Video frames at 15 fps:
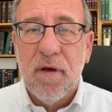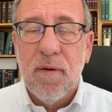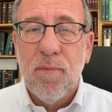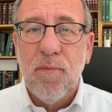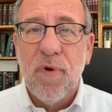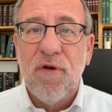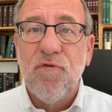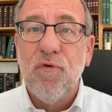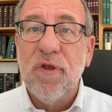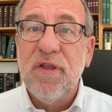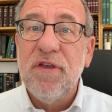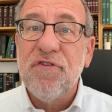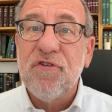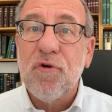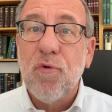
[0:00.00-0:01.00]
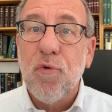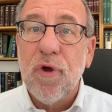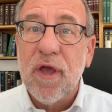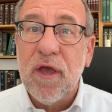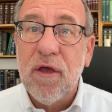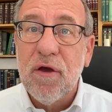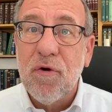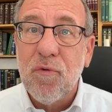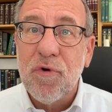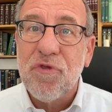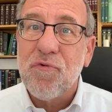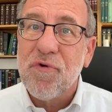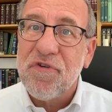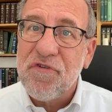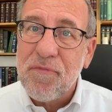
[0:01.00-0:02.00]
But if we disagree
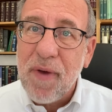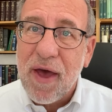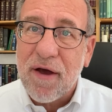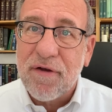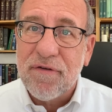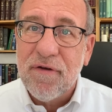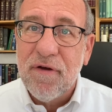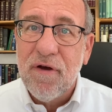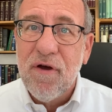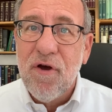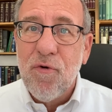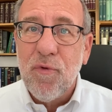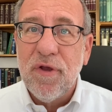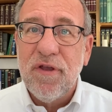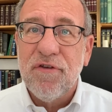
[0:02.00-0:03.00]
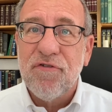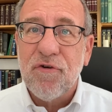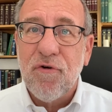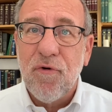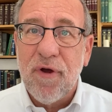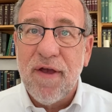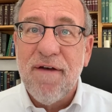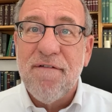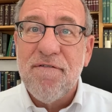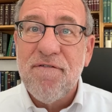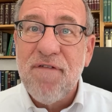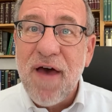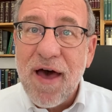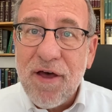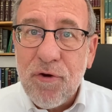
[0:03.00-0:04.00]
with respect, we disagree
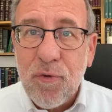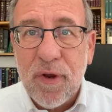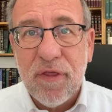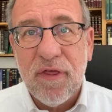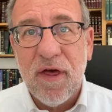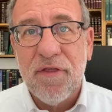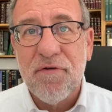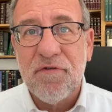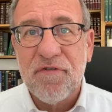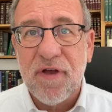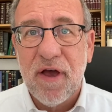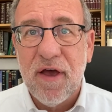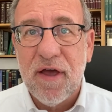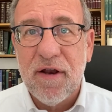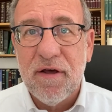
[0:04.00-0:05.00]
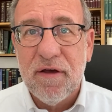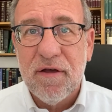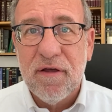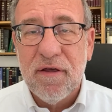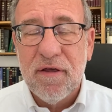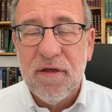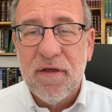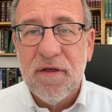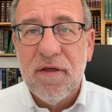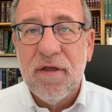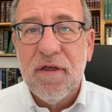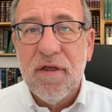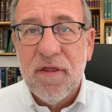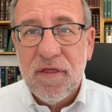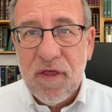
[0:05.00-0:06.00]
valuing the other side,
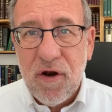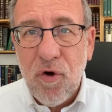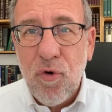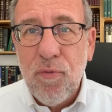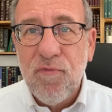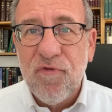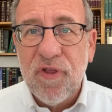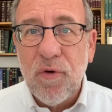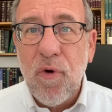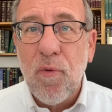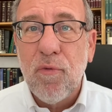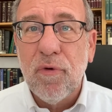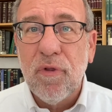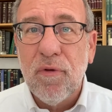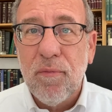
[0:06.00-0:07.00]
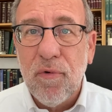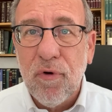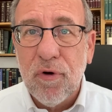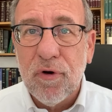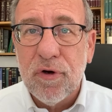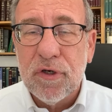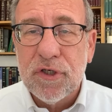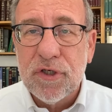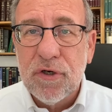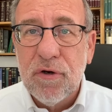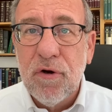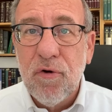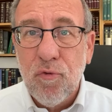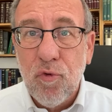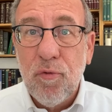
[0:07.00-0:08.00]
then hopefully what will emerge
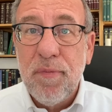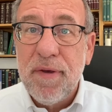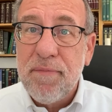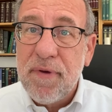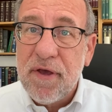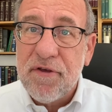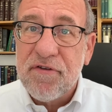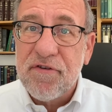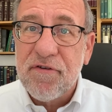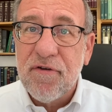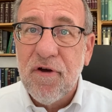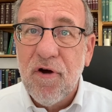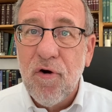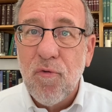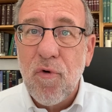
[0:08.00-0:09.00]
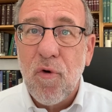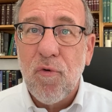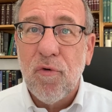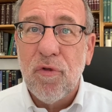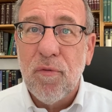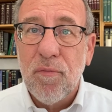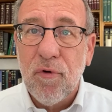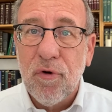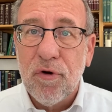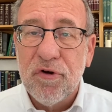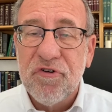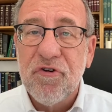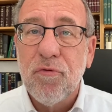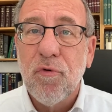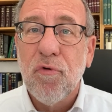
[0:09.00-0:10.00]
will be peace. What will
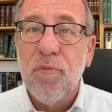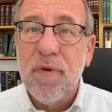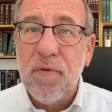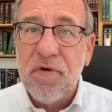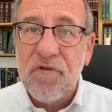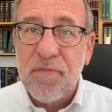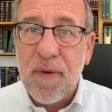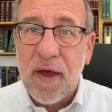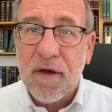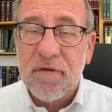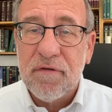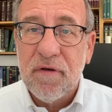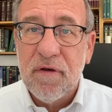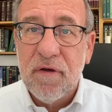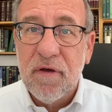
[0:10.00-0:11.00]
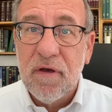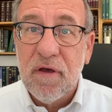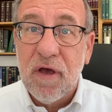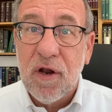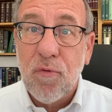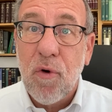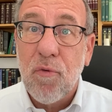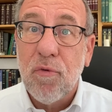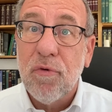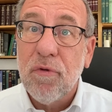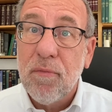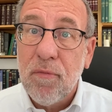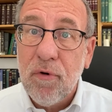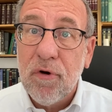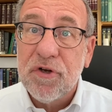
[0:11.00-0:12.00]
emerge will be respect. And what will
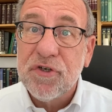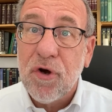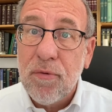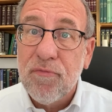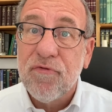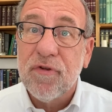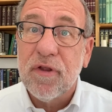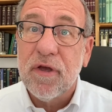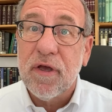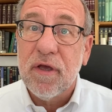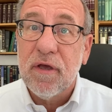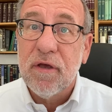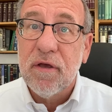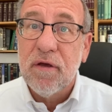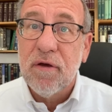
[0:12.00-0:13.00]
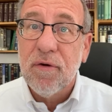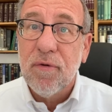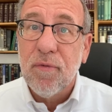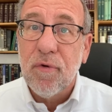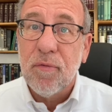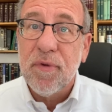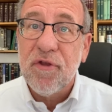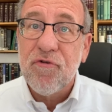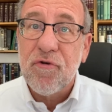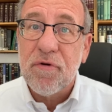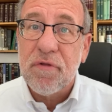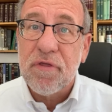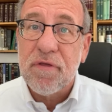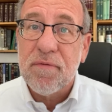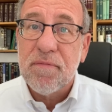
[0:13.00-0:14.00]
emerge, hopefully, will be truth.